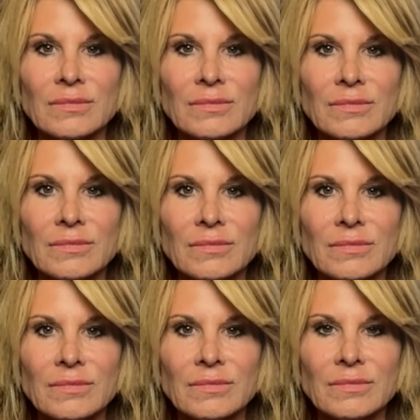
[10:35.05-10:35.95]

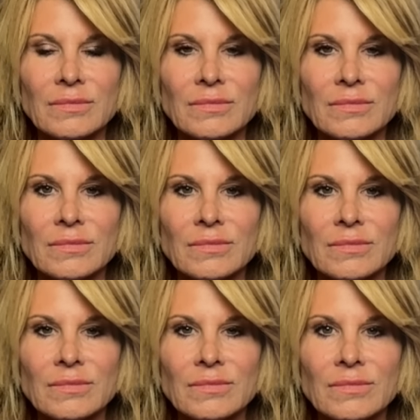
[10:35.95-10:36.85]

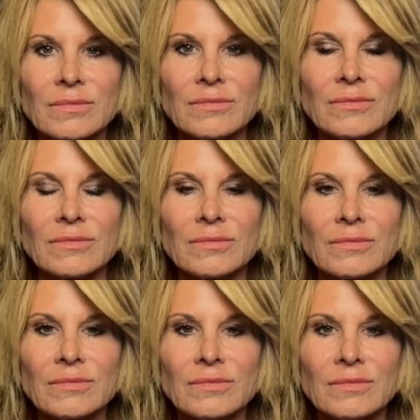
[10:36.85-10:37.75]

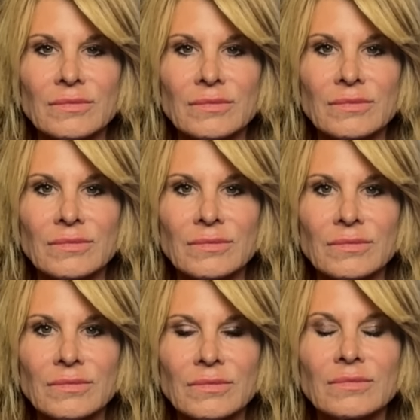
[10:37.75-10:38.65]

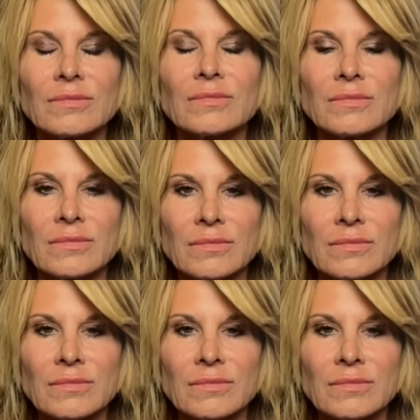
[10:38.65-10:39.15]
[no speech]